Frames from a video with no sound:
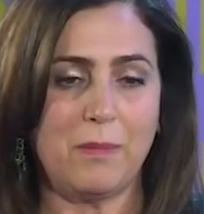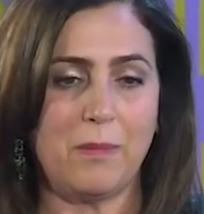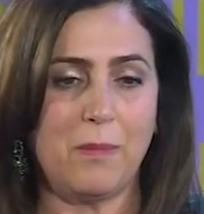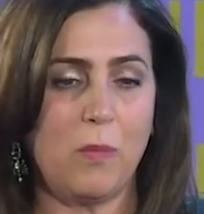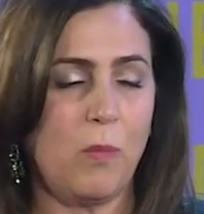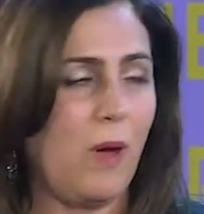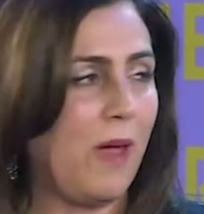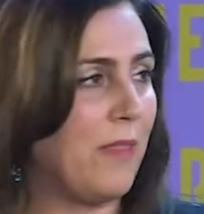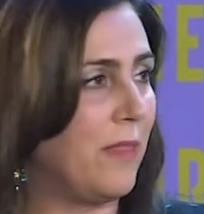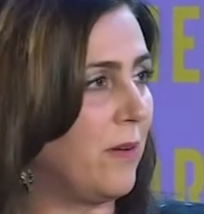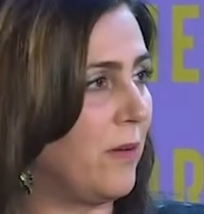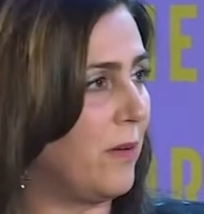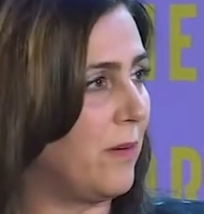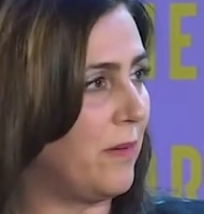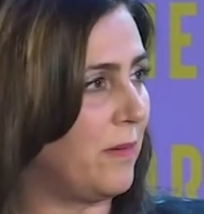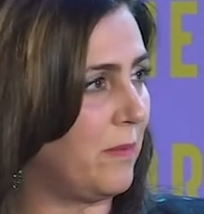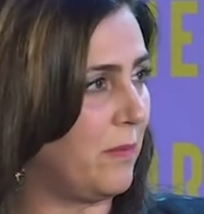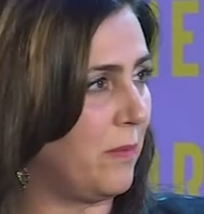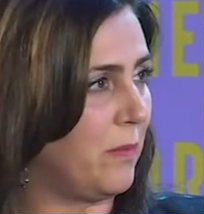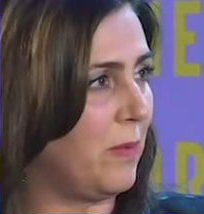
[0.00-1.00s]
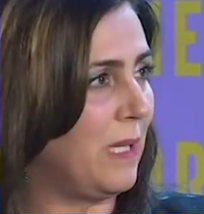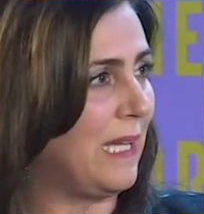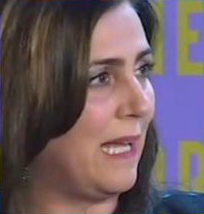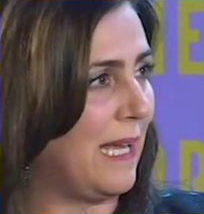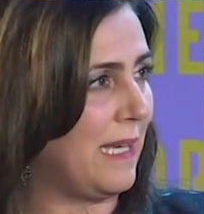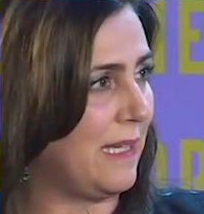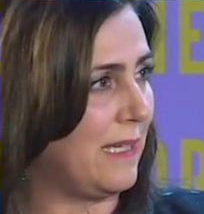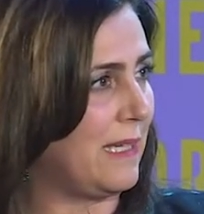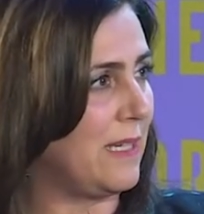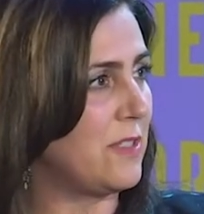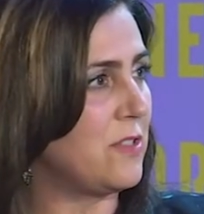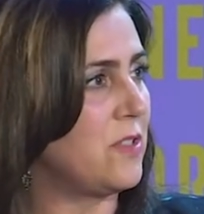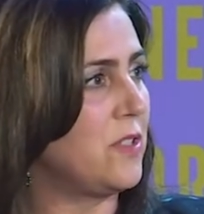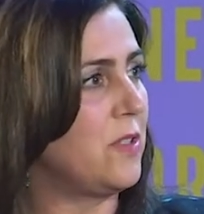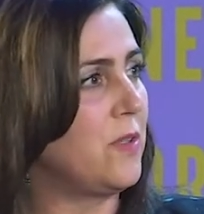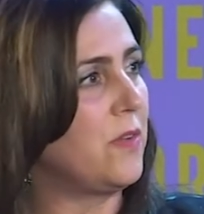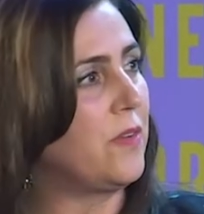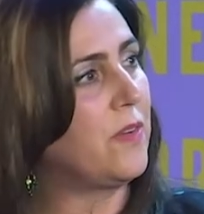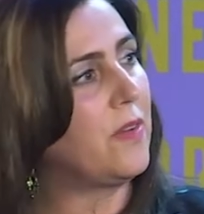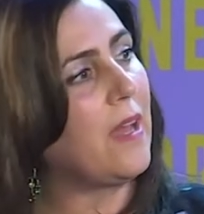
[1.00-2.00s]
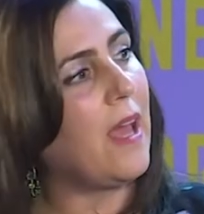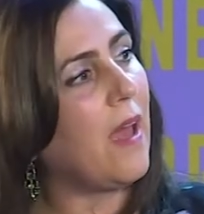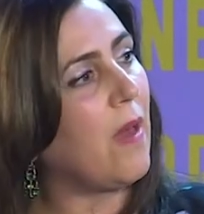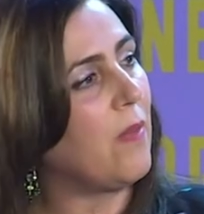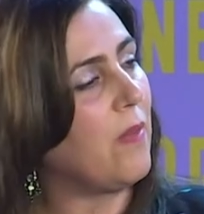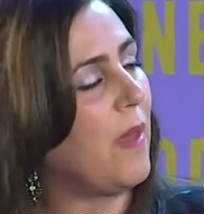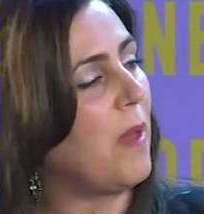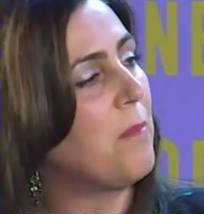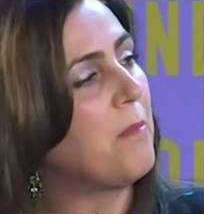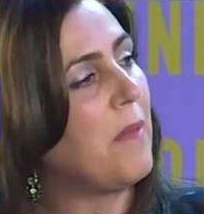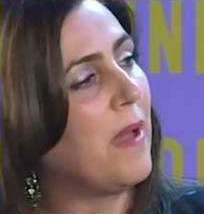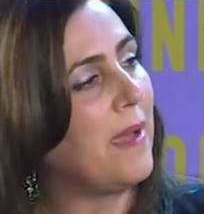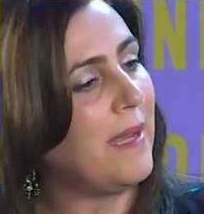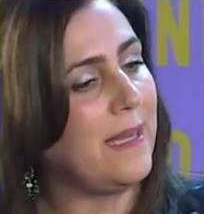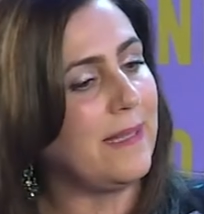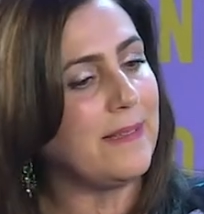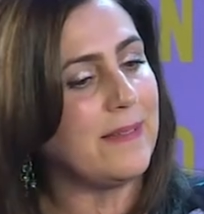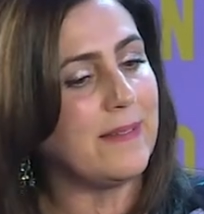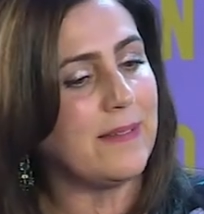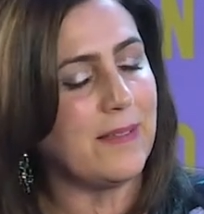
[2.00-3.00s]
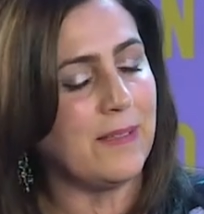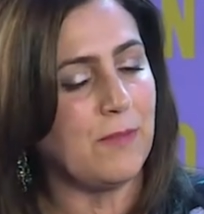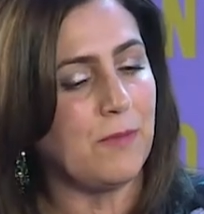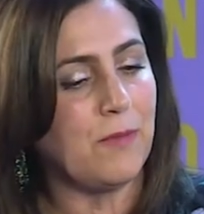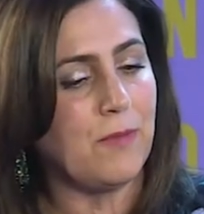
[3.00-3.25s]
weather-related issues and how that might inform.